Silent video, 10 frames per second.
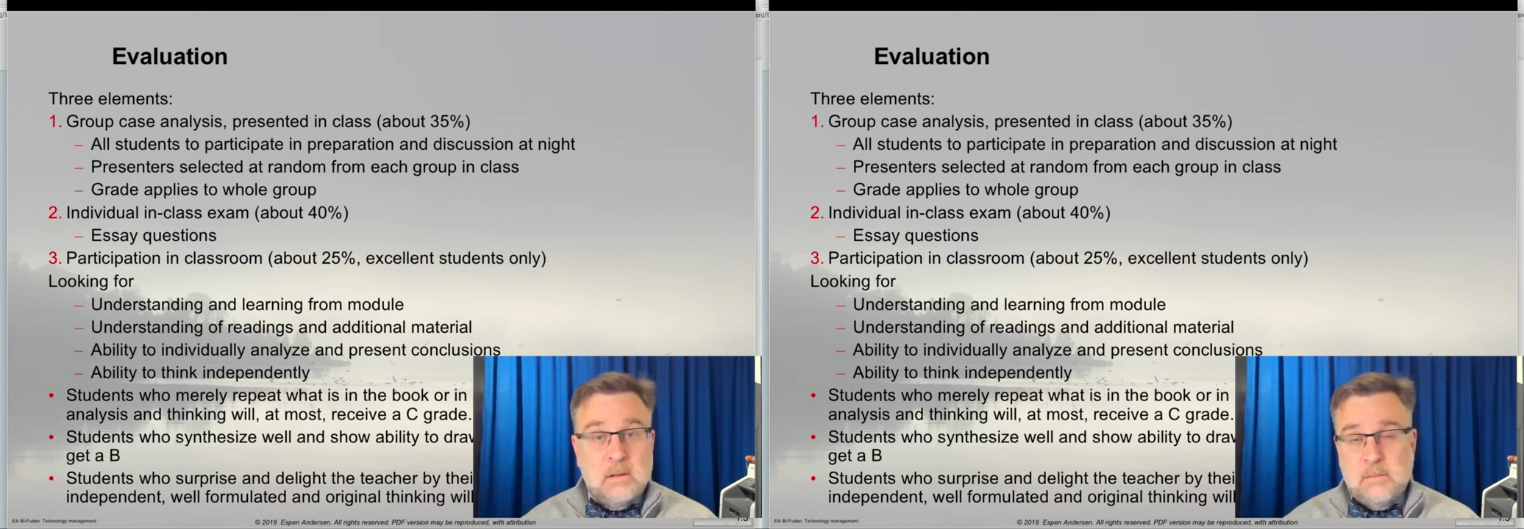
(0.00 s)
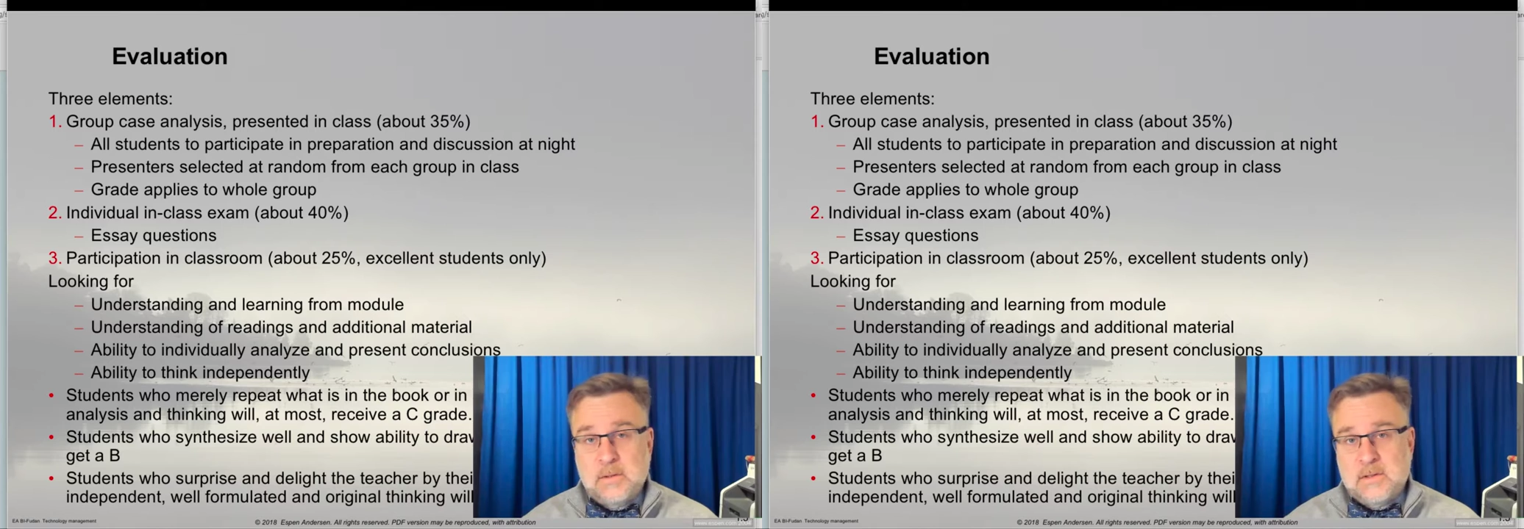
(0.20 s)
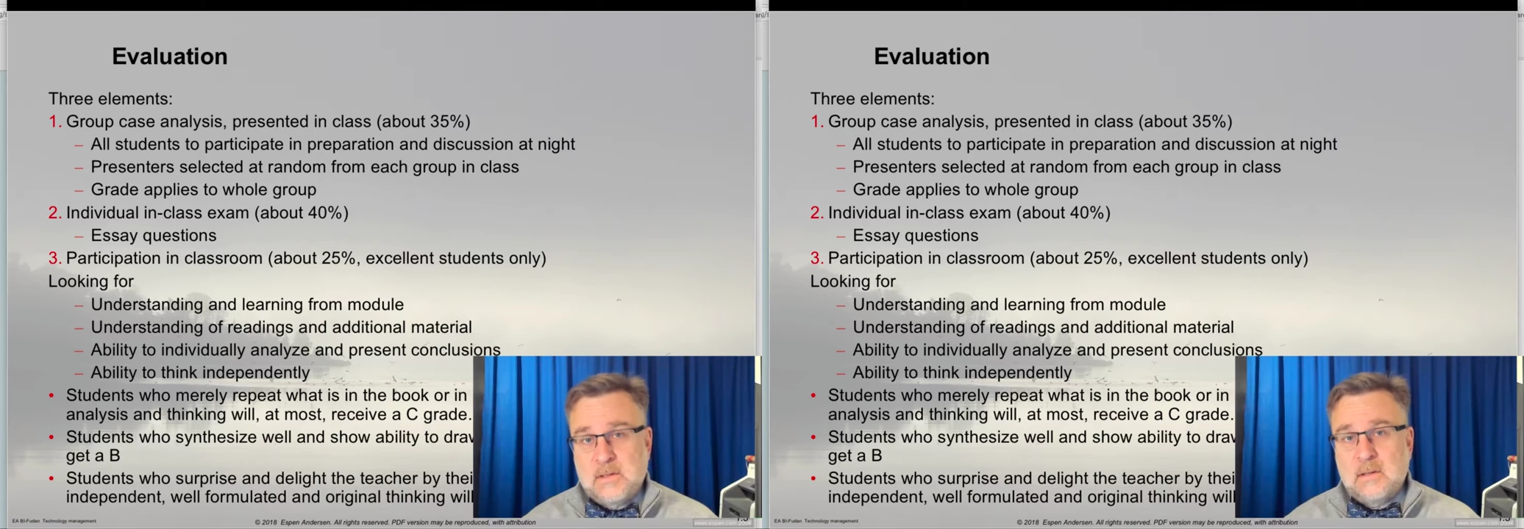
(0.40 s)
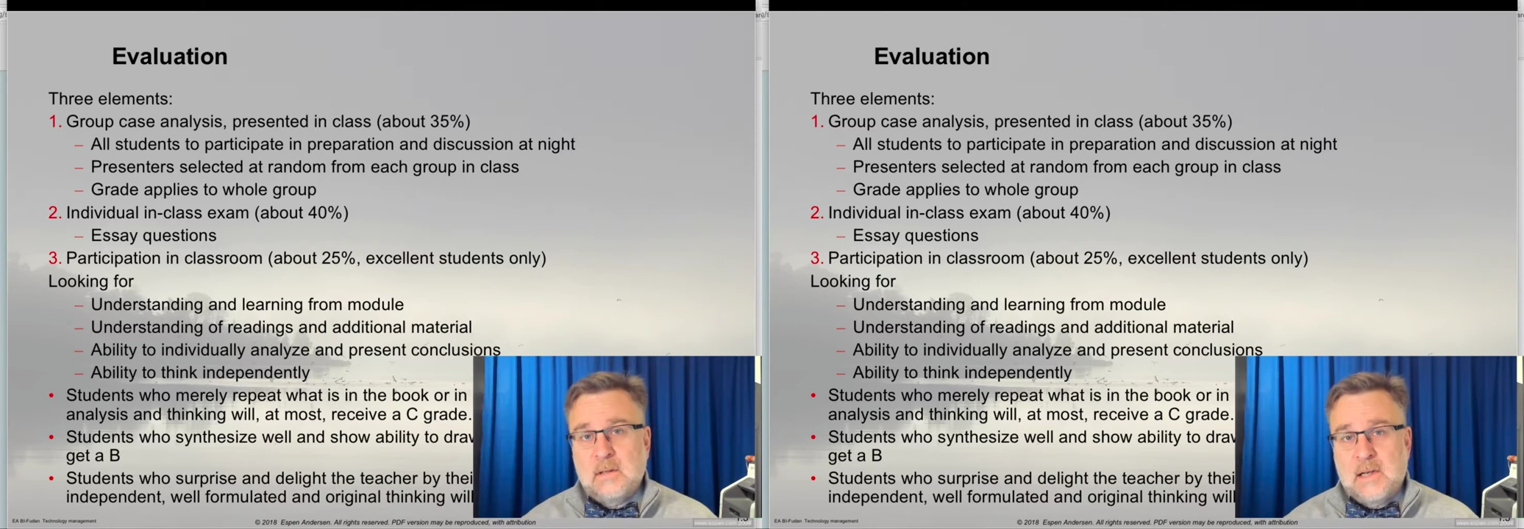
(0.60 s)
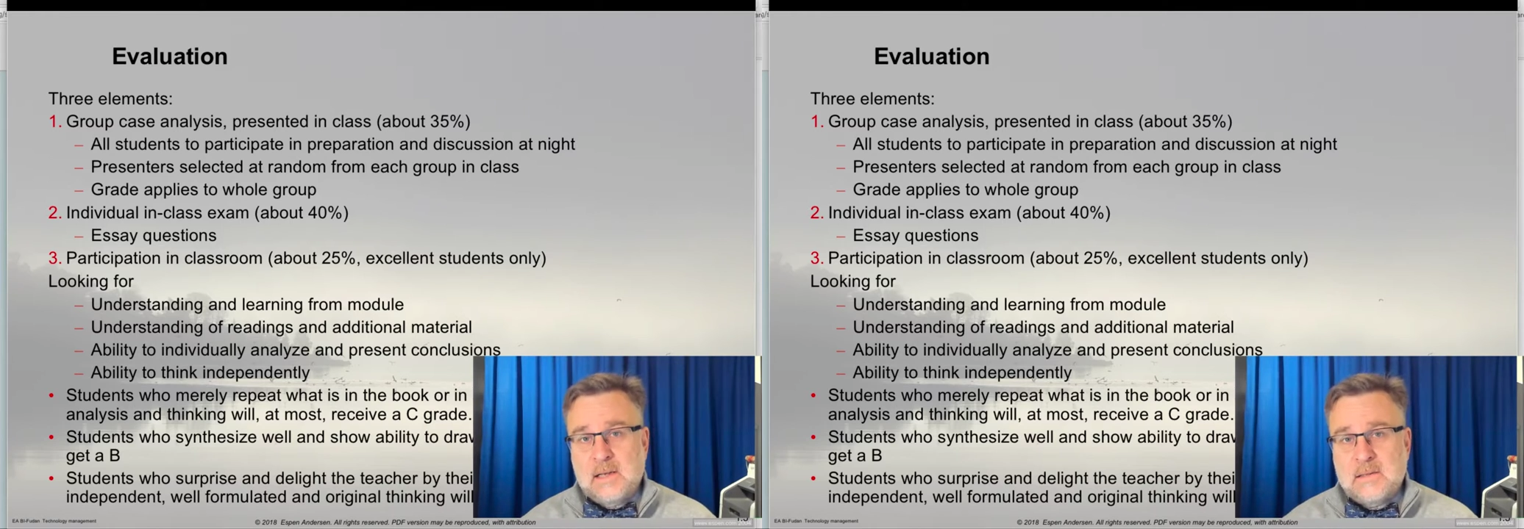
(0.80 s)
comments in
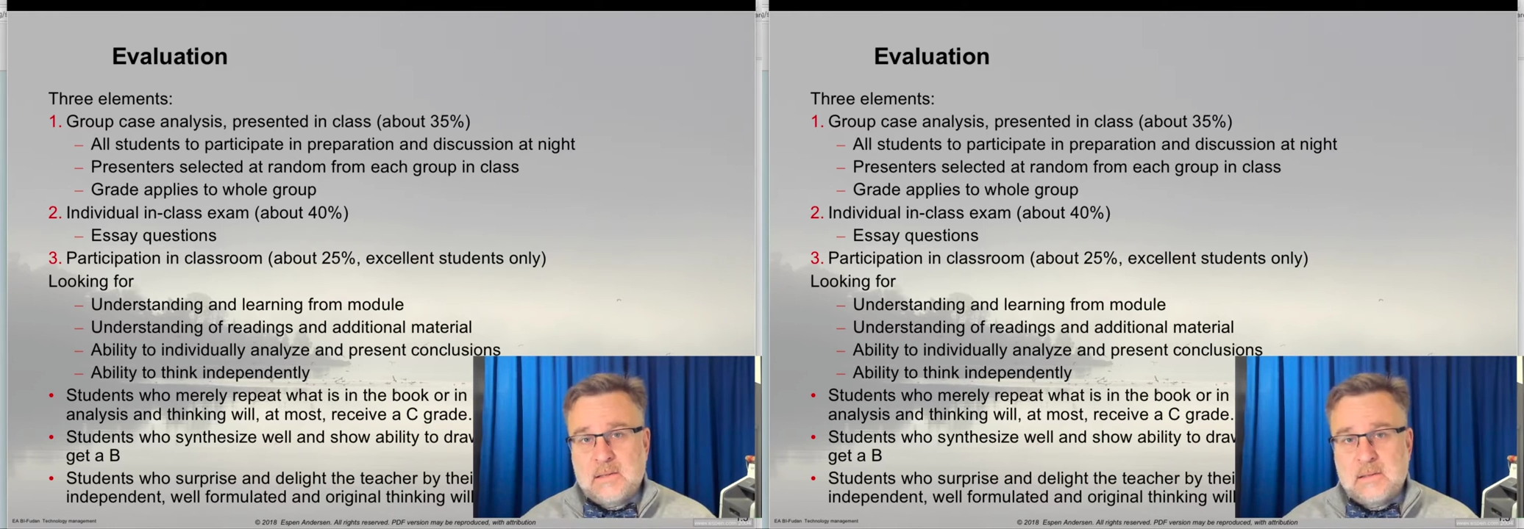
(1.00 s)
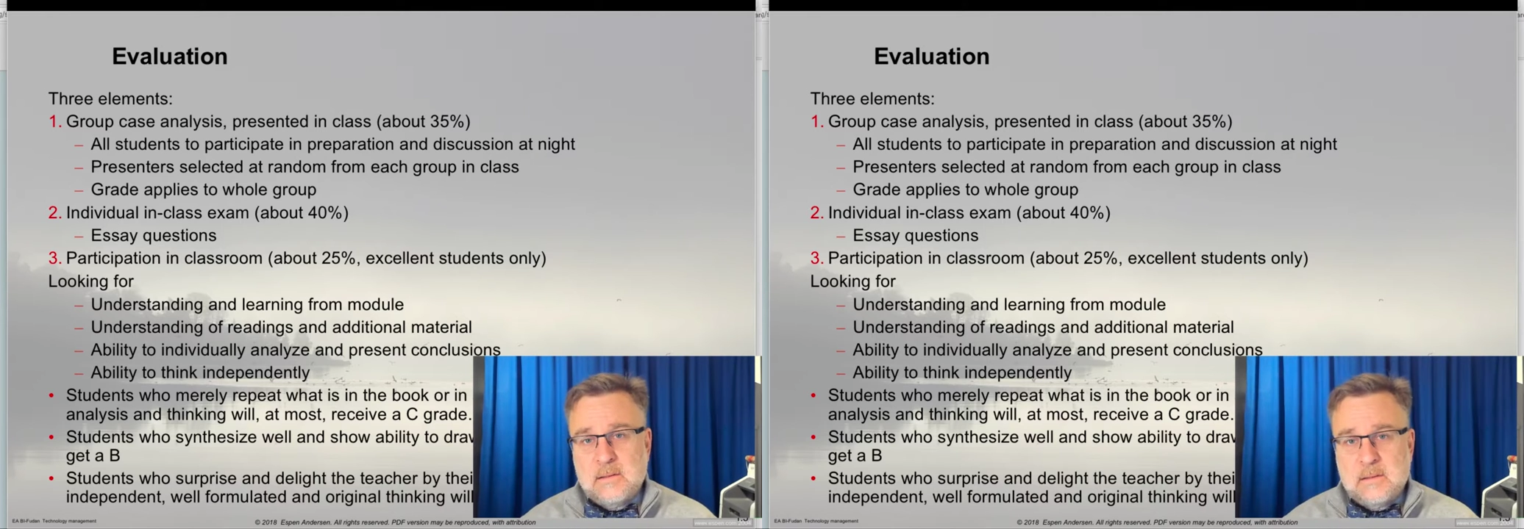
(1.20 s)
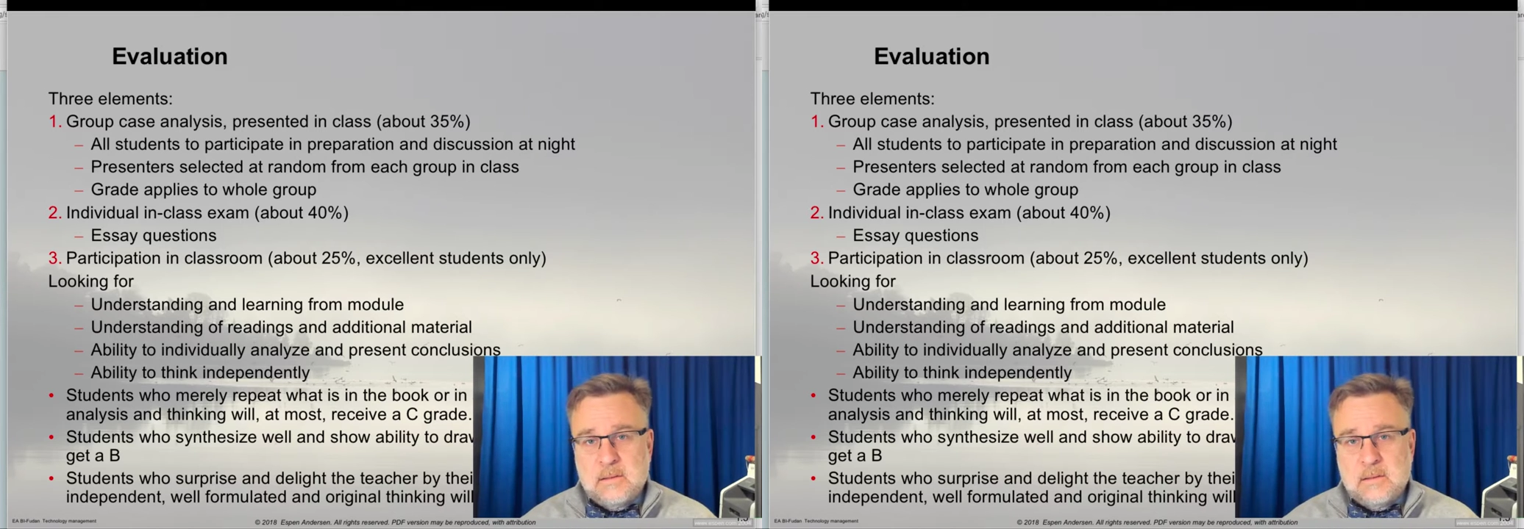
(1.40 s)
class